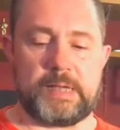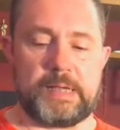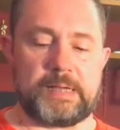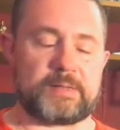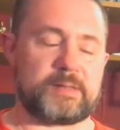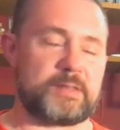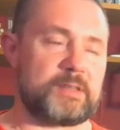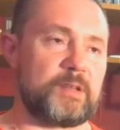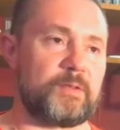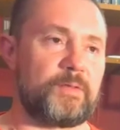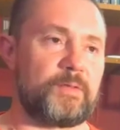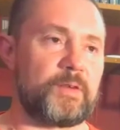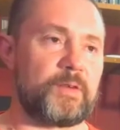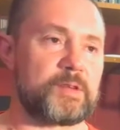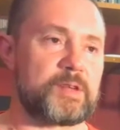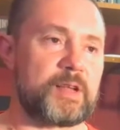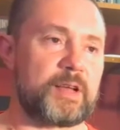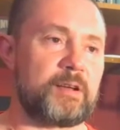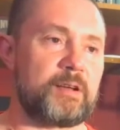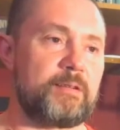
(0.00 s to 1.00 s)
still feels
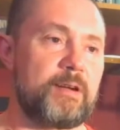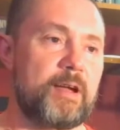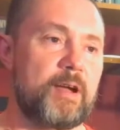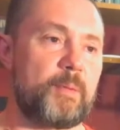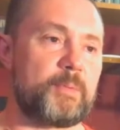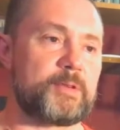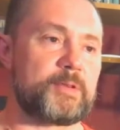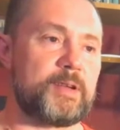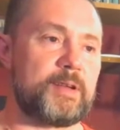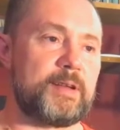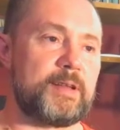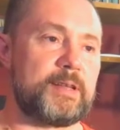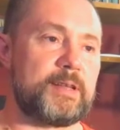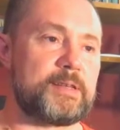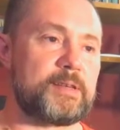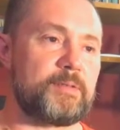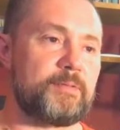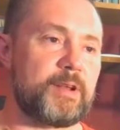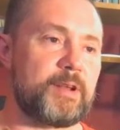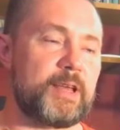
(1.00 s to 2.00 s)
like a great opportunity
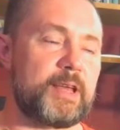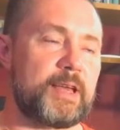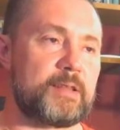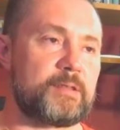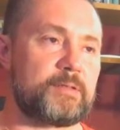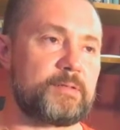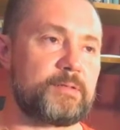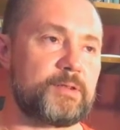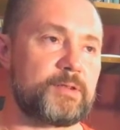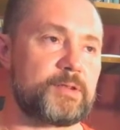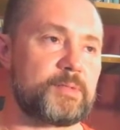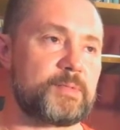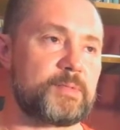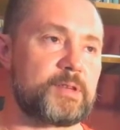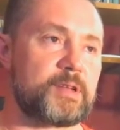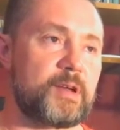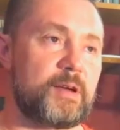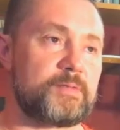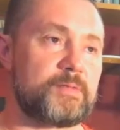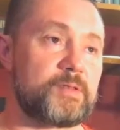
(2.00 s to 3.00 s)
to really get through some
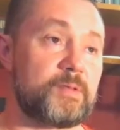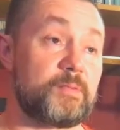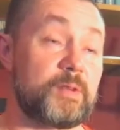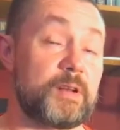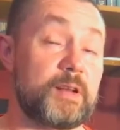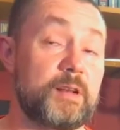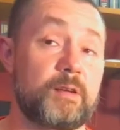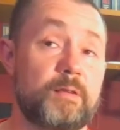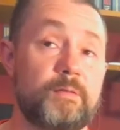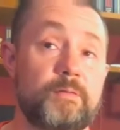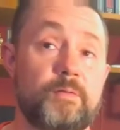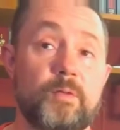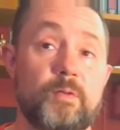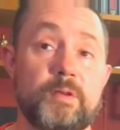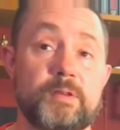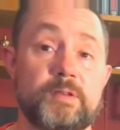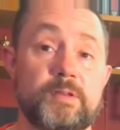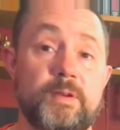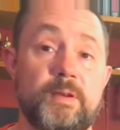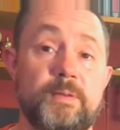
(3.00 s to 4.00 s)
stuff, so I'm really looking forward
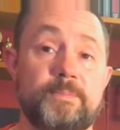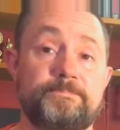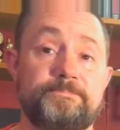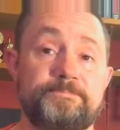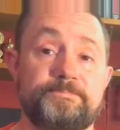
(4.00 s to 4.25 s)
to it.